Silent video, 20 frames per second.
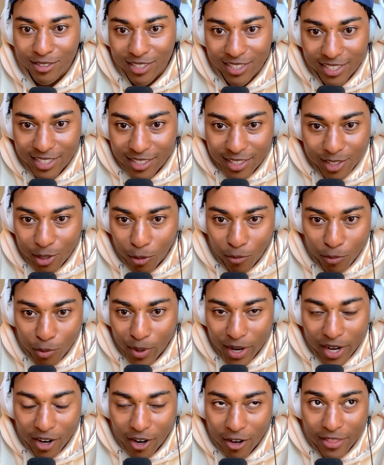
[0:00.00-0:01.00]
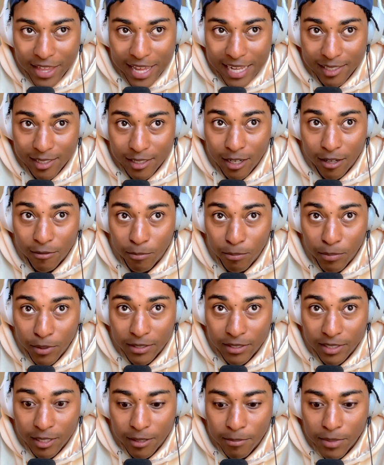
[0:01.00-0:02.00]
Silverware, all that stuff.
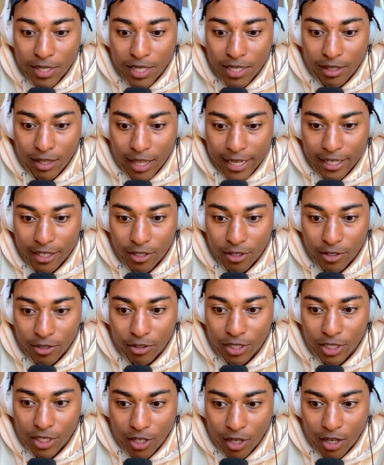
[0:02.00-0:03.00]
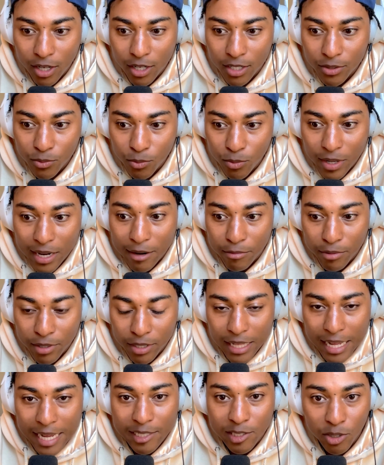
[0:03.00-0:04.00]
But to me, like early on, when I
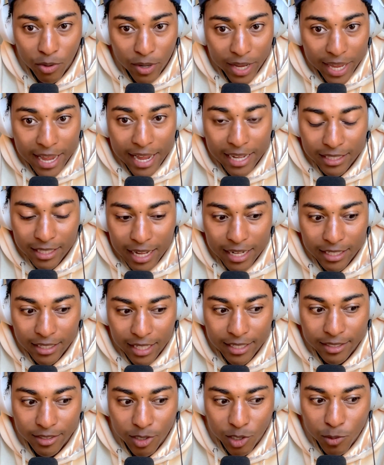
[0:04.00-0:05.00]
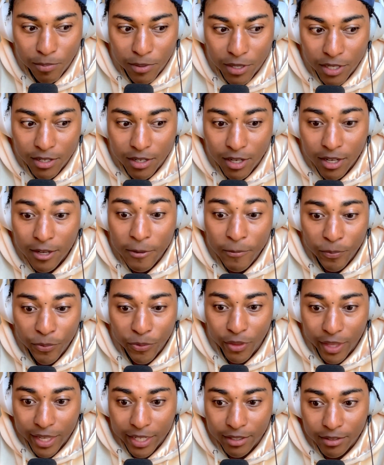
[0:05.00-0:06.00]
realized, okay, I'd like to spend
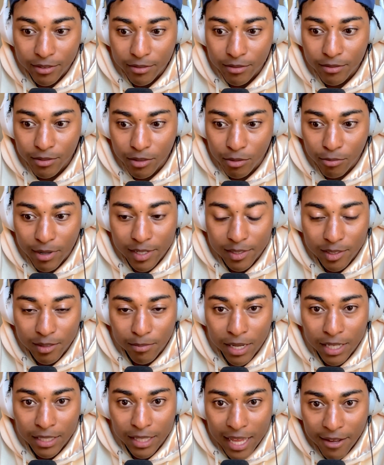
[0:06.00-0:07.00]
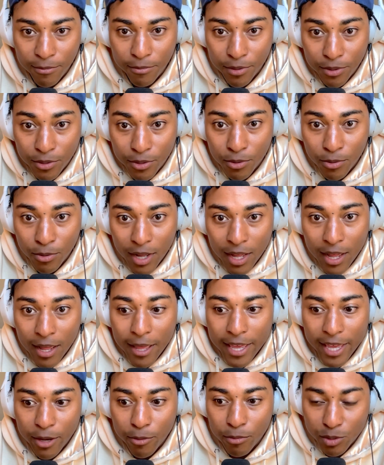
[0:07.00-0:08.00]
like the rest of my life with you,
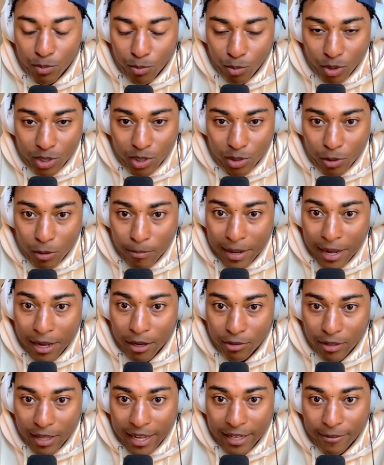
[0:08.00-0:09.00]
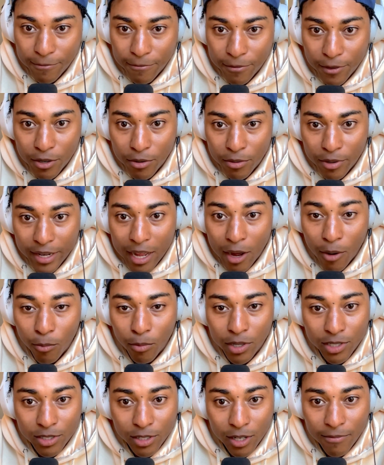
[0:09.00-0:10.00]
it was more so about like figuring out
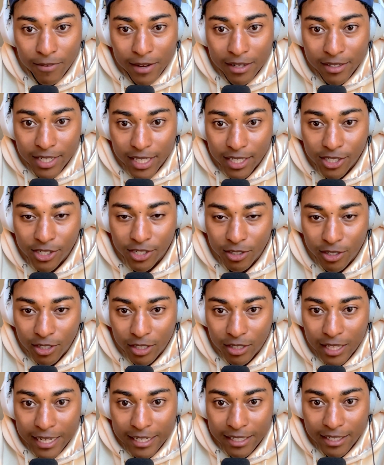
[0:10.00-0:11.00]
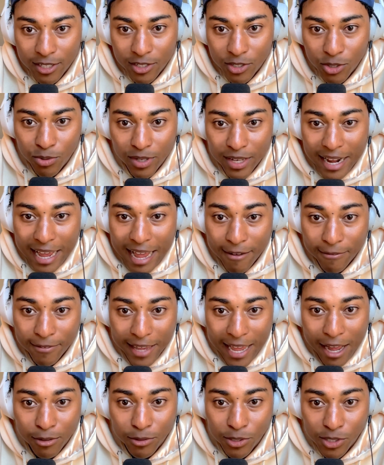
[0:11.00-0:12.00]
what does our foundation look like? Because you can have
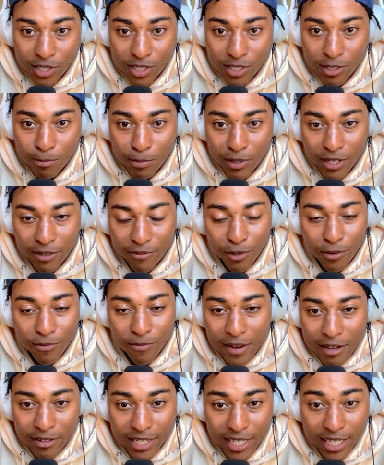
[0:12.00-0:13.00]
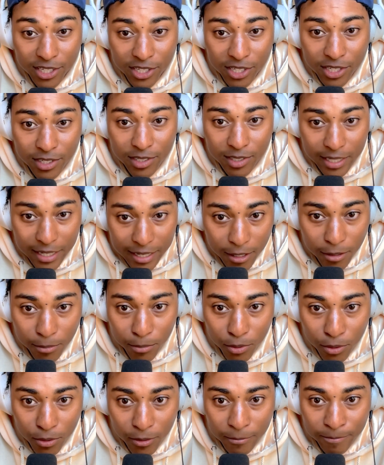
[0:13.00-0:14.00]
couches, but if your foundation is
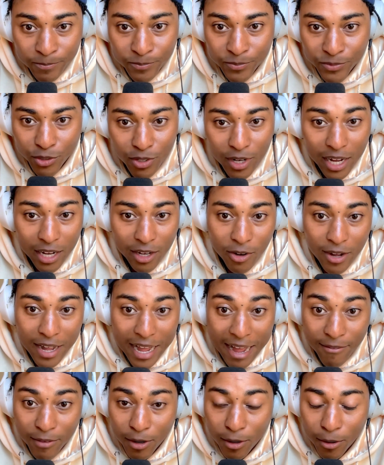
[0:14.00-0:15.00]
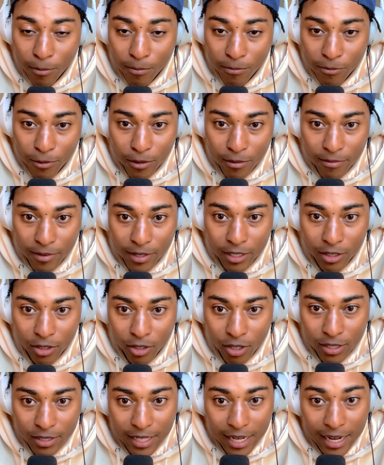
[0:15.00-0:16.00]
terrible, you're not gonna have a home for a very
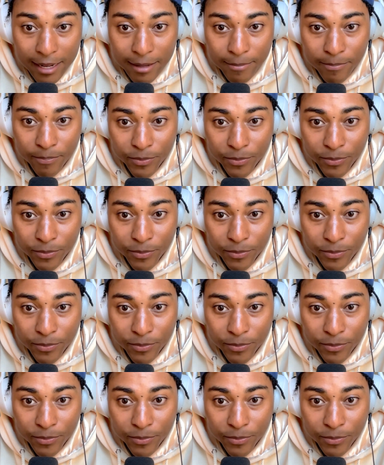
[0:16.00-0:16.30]
long time.